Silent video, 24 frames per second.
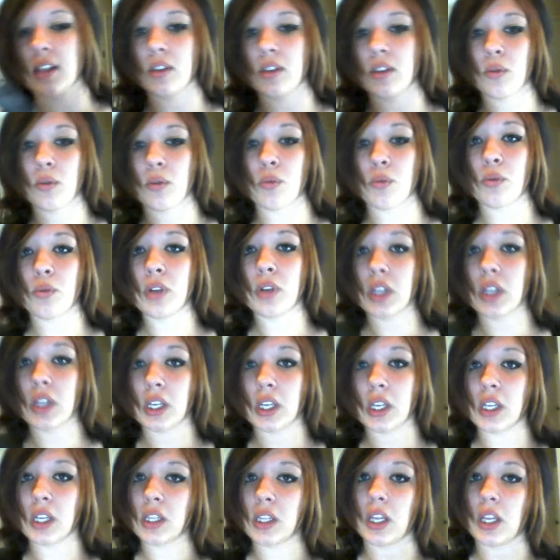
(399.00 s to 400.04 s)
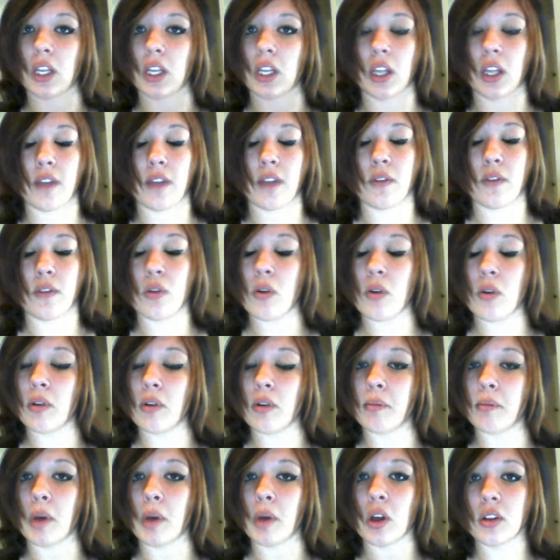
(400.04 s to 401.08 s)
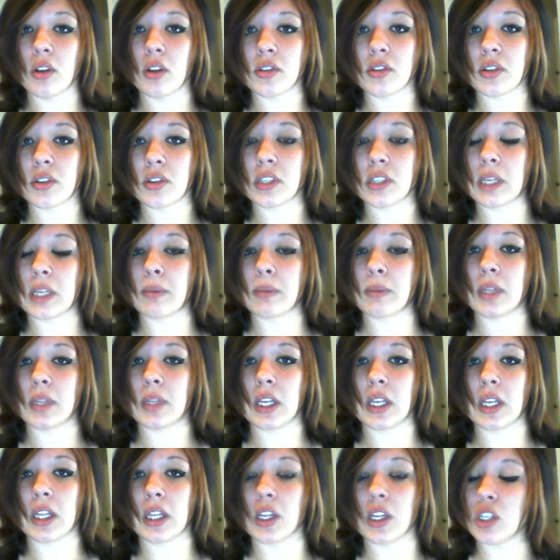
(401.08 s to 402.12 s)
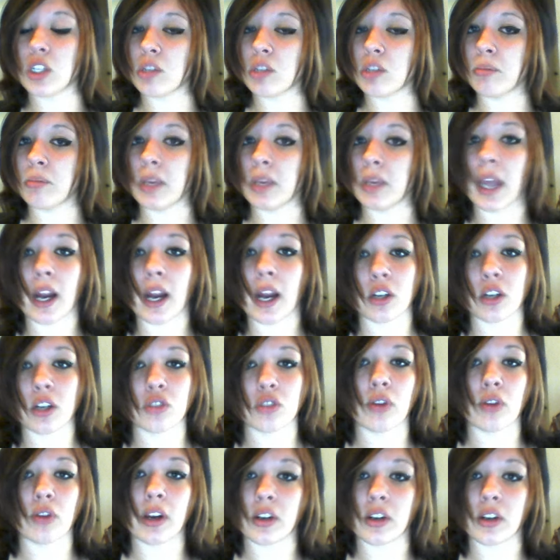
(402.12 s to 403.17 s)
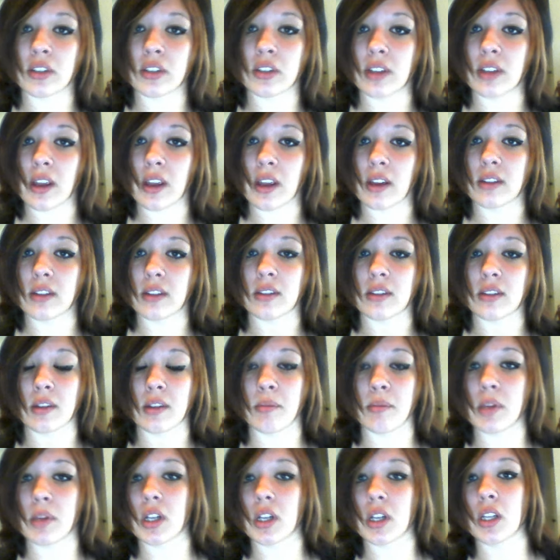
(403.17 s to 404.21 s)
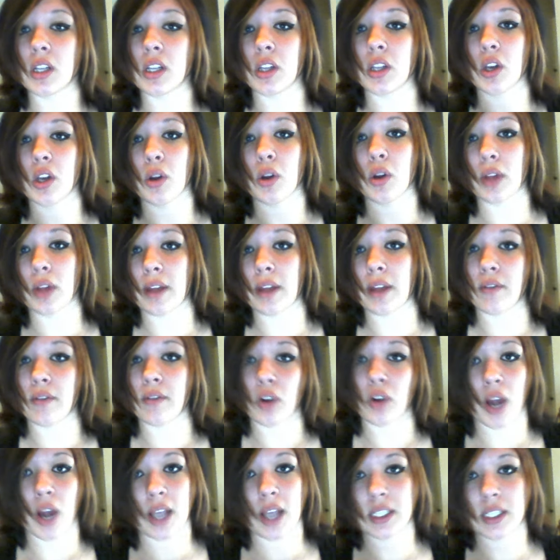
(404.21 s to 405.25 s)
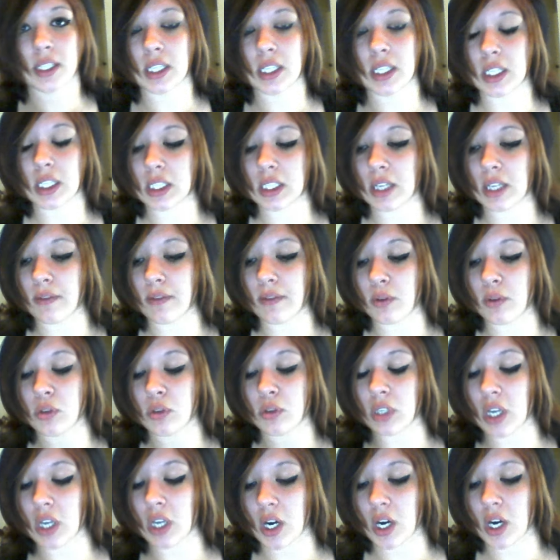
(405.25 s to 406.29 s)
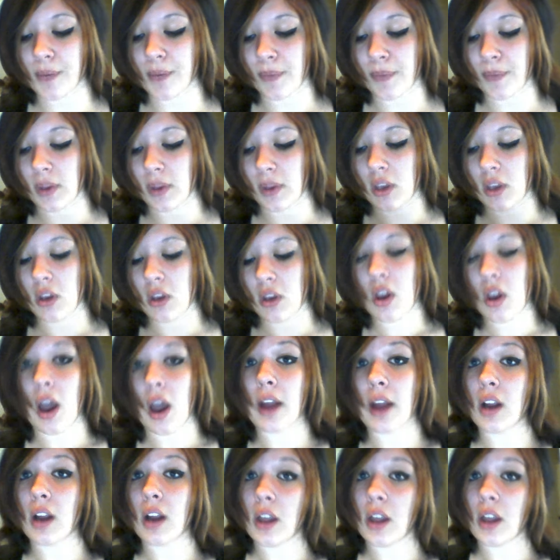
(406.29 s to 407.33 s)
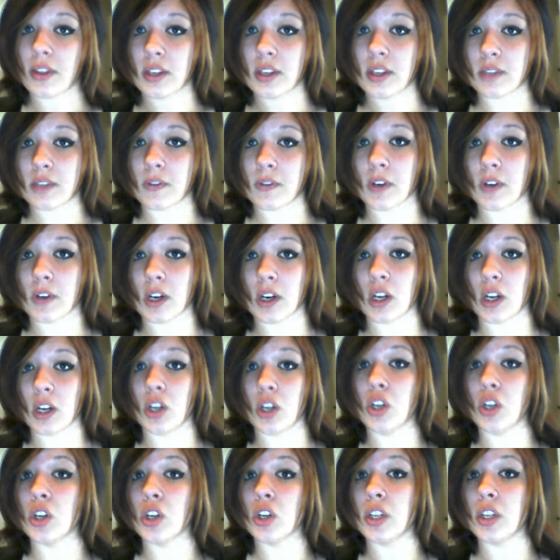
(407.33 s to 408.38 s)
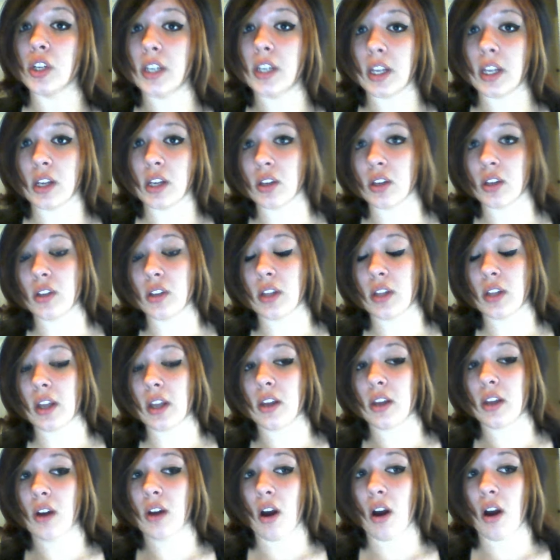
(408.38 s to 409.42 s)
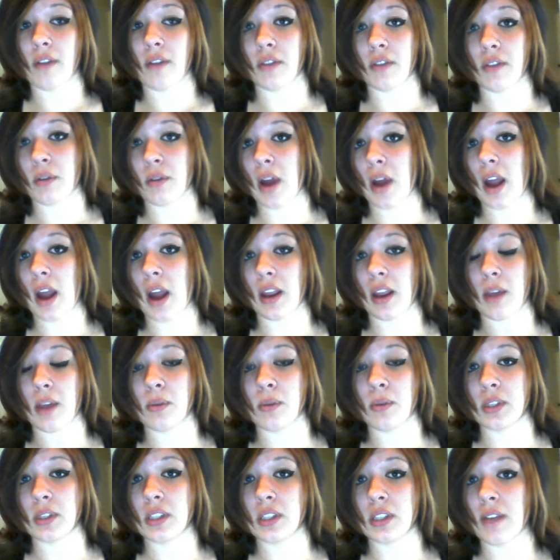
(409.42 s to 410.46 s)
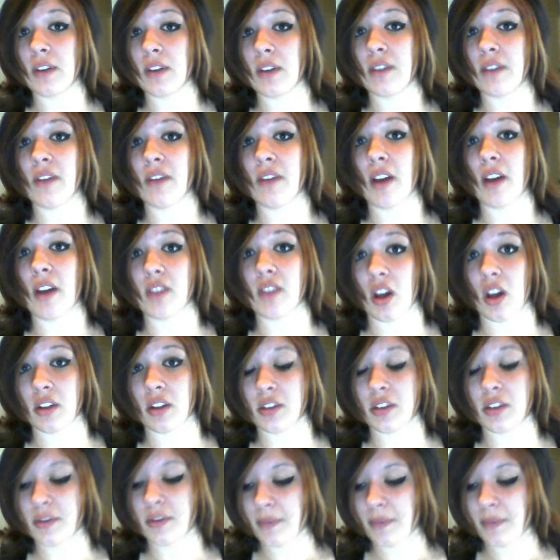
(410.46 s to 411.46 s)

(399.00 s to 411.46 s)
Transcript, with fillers: a really good thing. If you go to malls or something, there should be hair straightener stands in the middle, you know, like Verizon and stuff usually are. I got this for a good deal, like off the rack. It was $75.